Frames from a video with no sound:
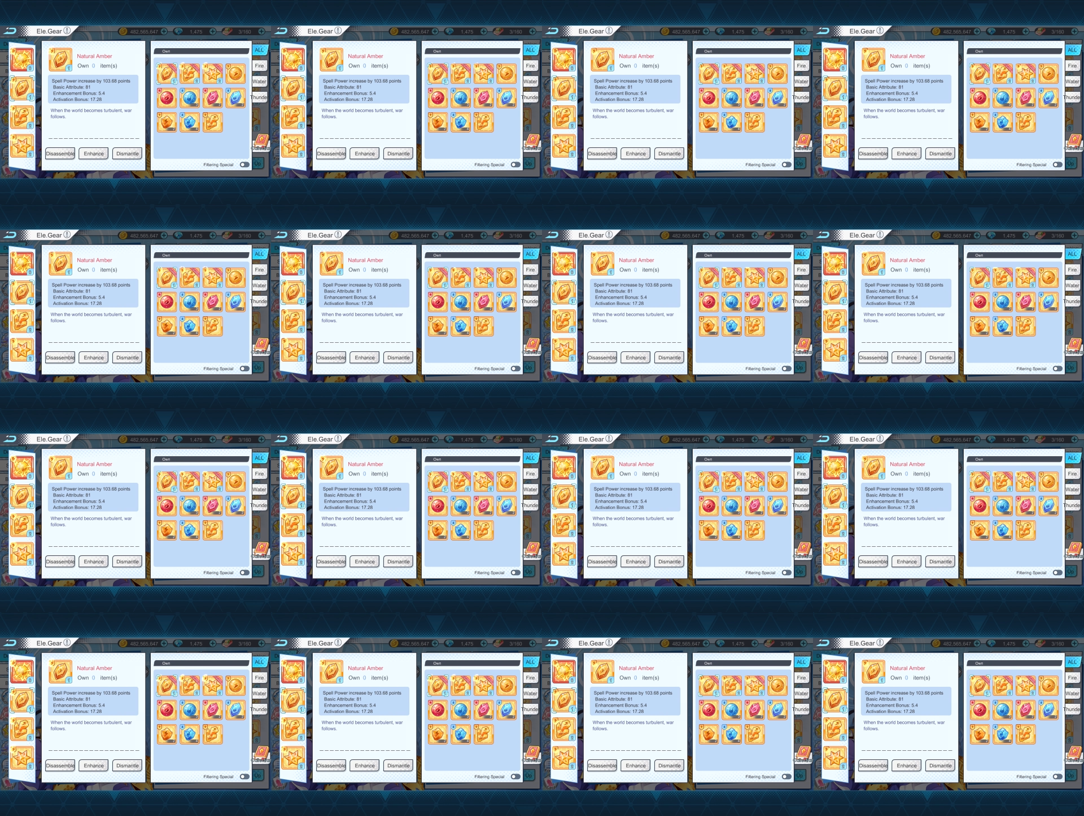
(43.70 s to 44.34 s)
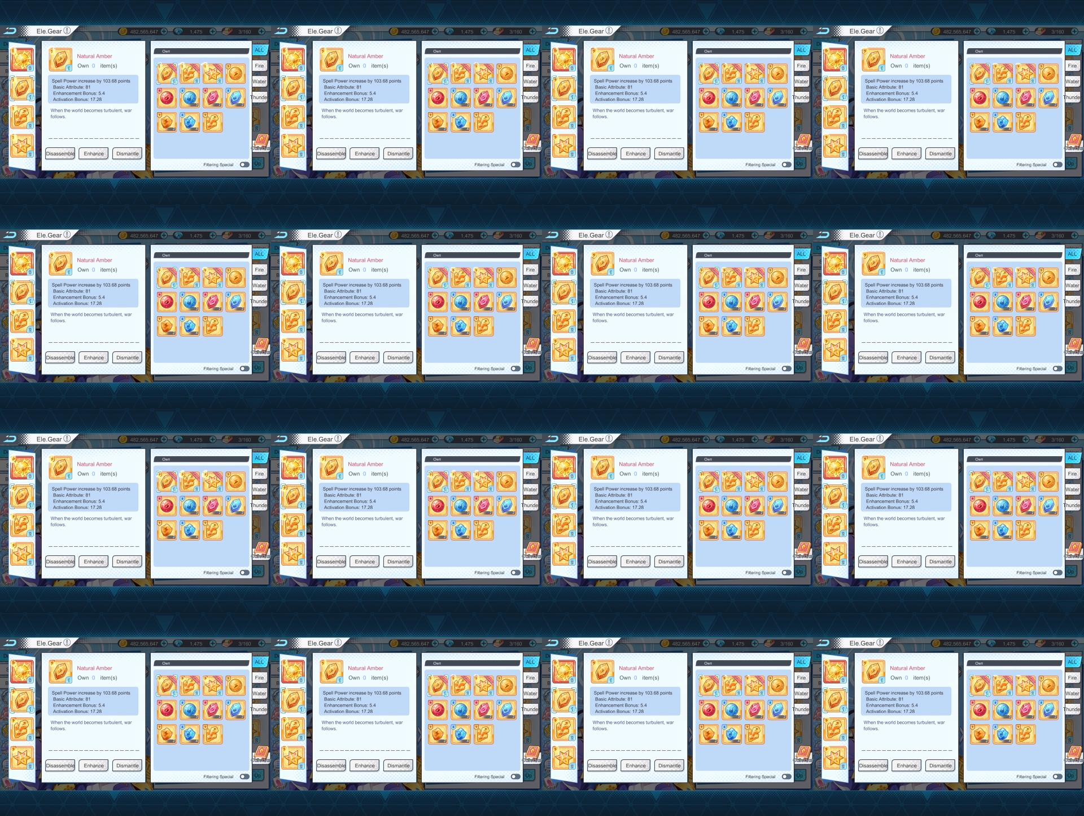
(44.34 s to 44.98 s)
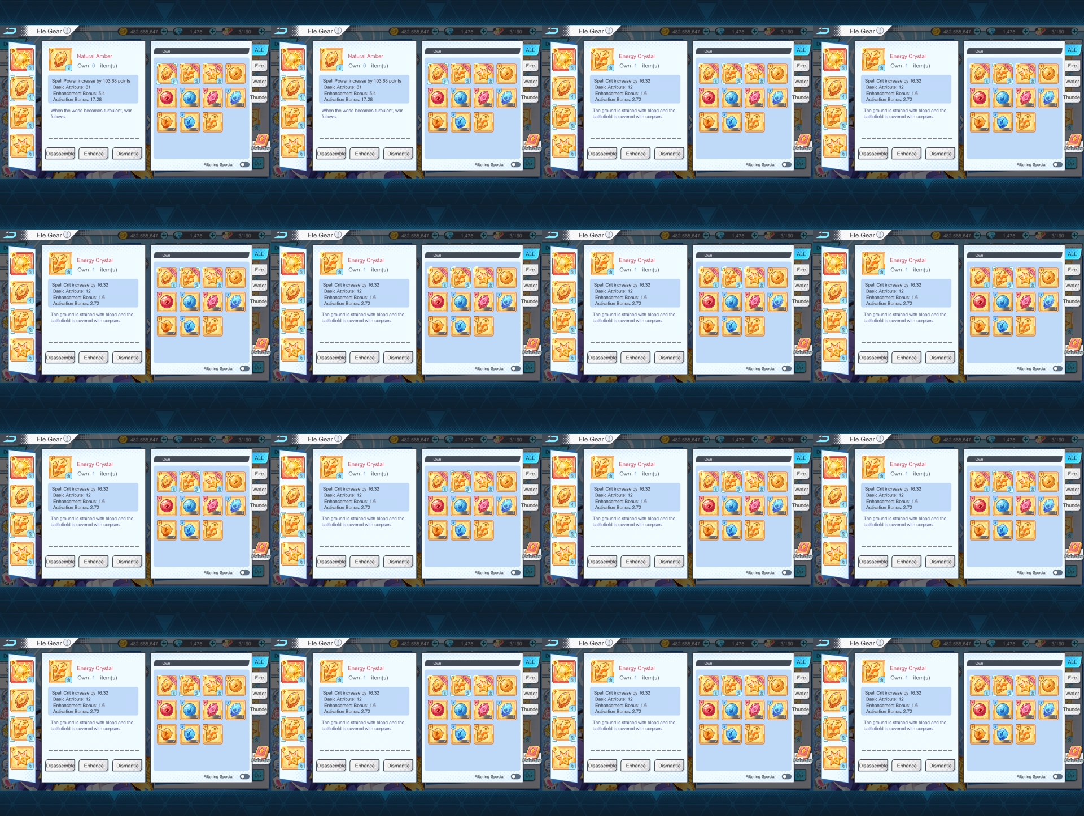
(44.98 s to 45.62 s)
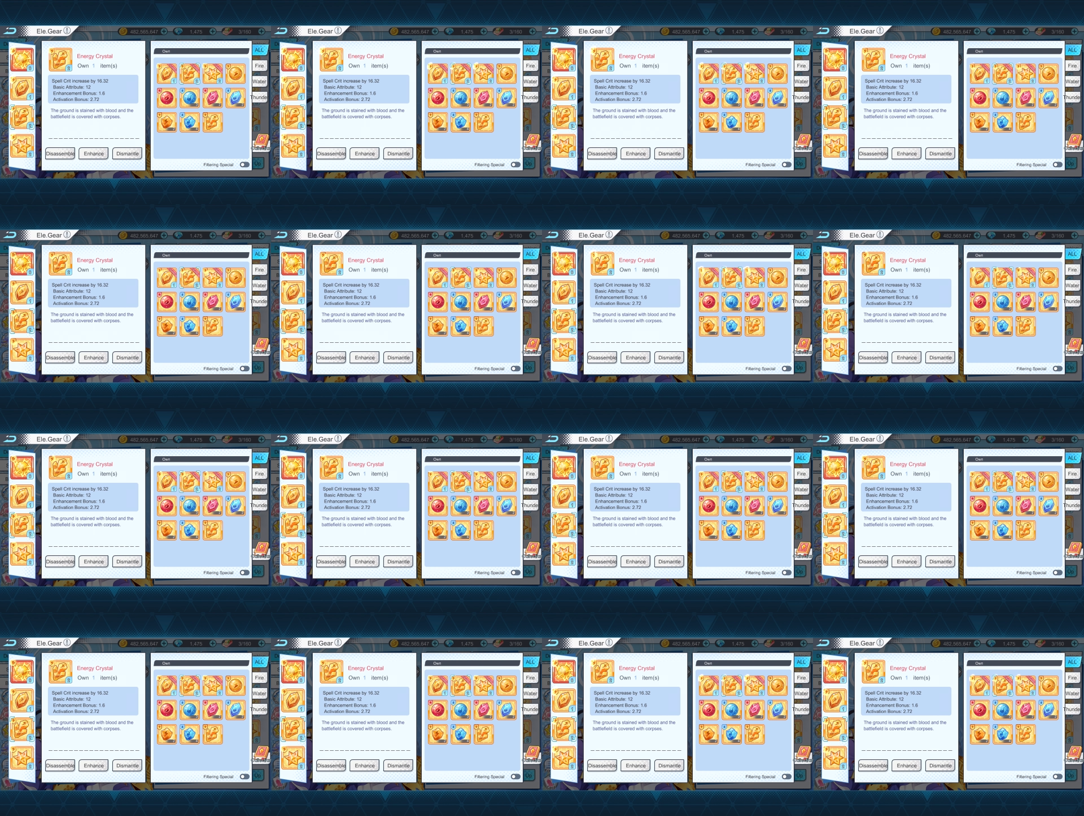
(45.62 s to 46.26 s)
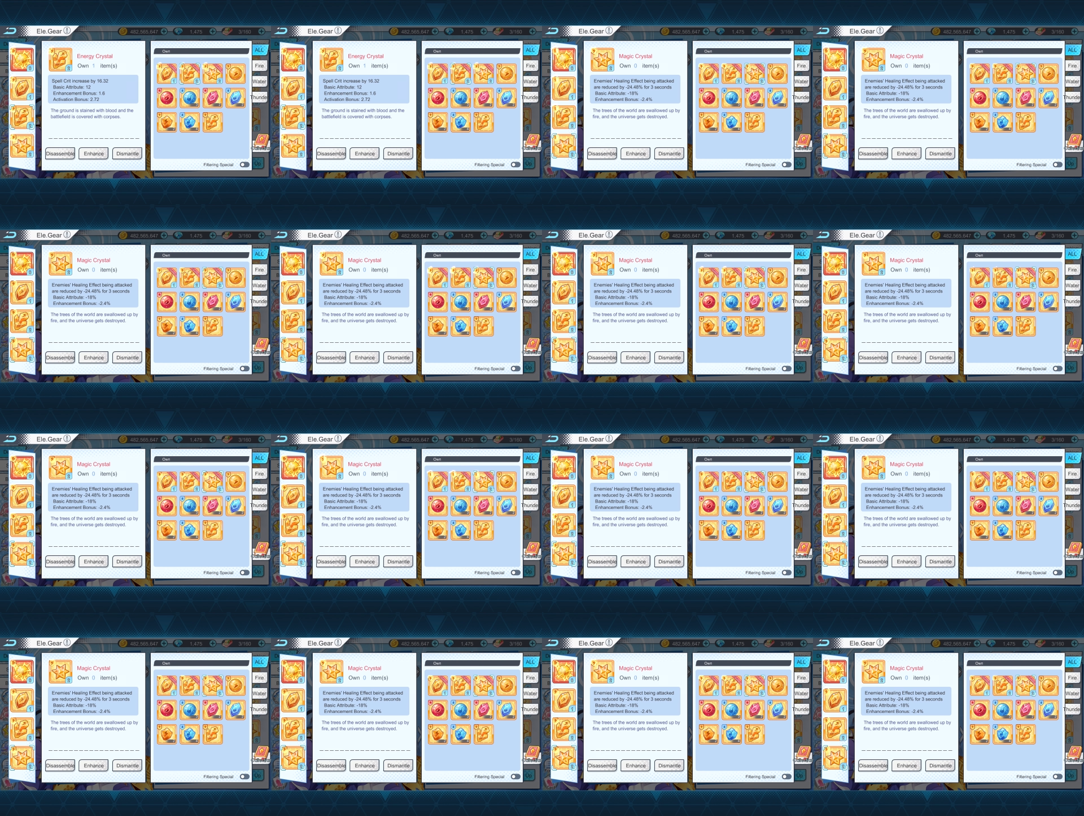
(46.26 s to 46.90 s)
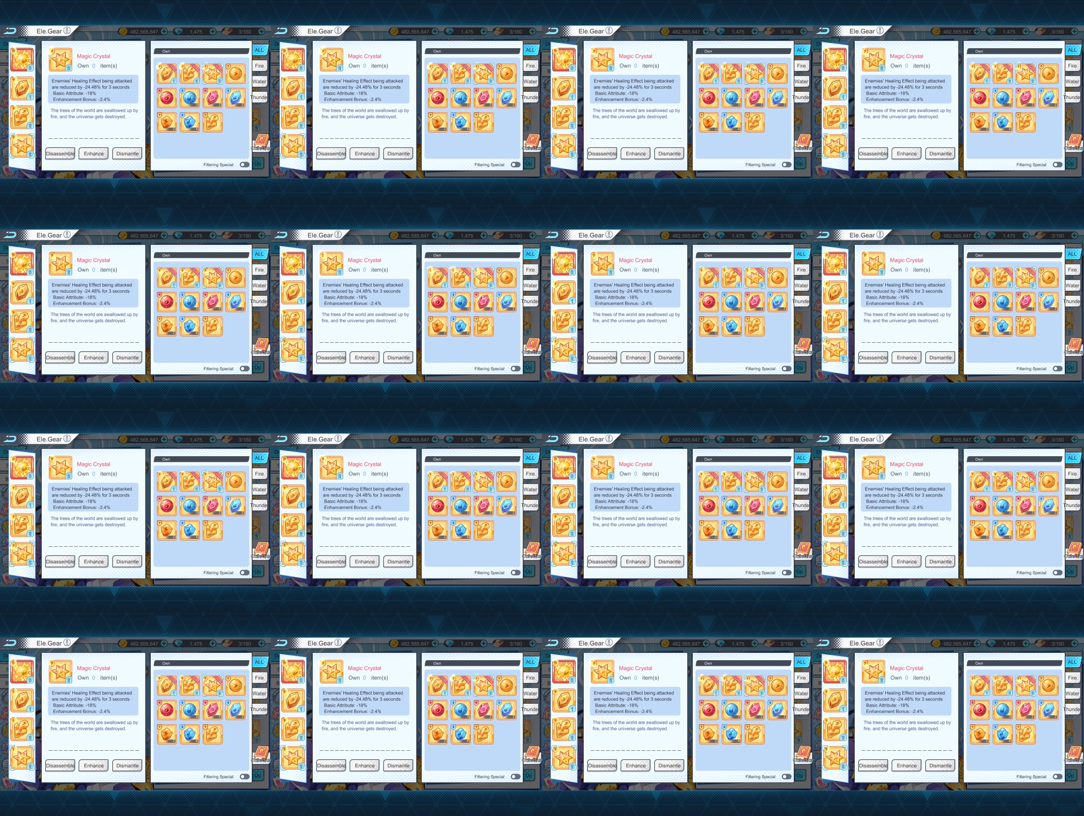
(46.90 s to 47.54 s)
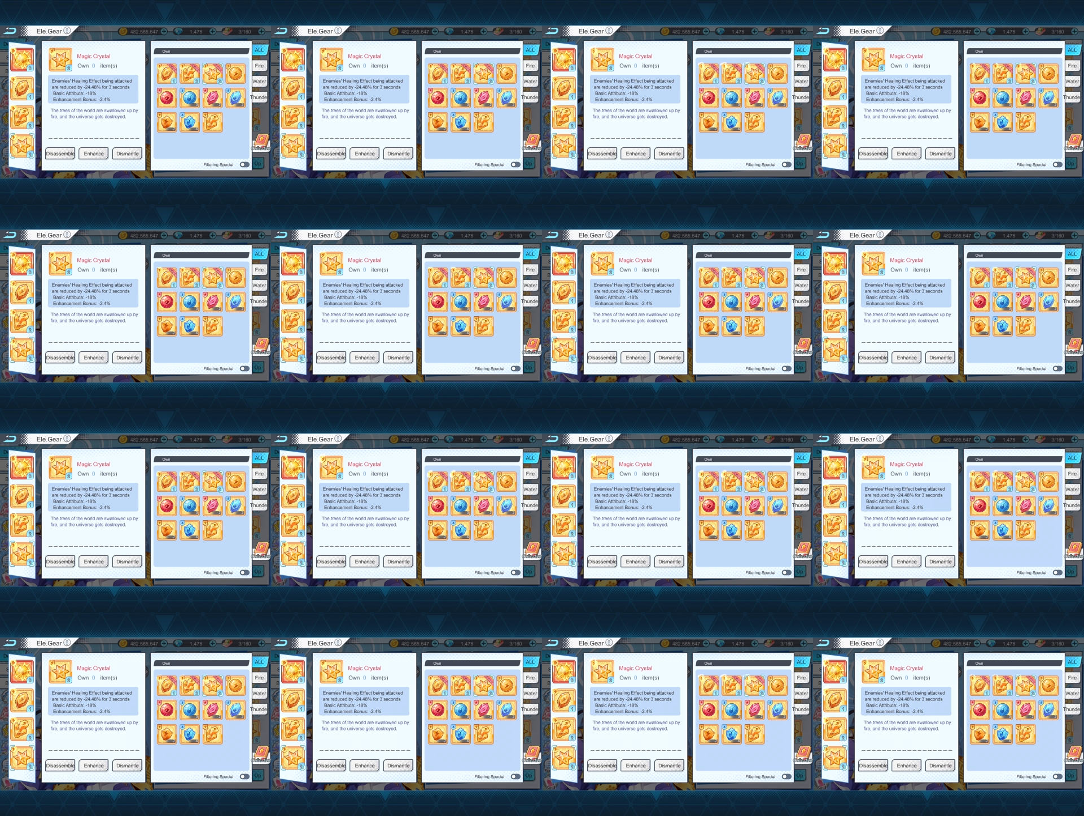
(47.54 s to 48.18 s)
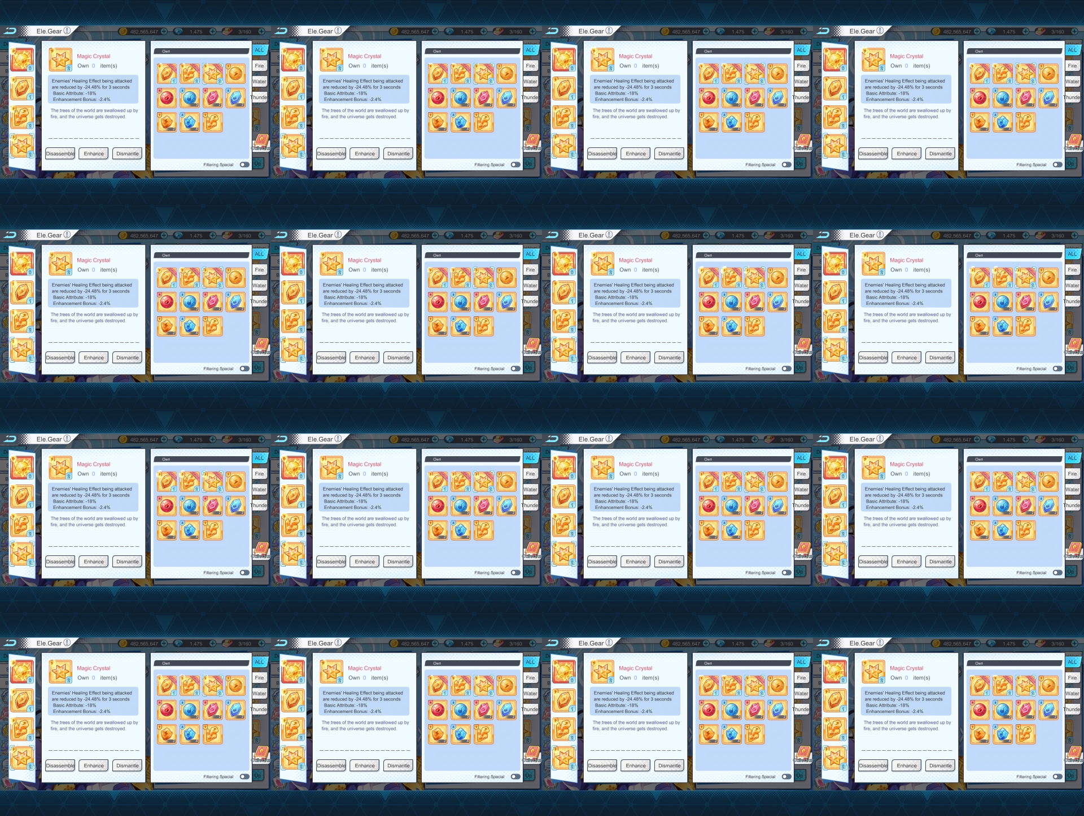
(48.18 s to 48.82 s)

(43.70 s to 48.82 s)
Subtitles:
(no speaker visible)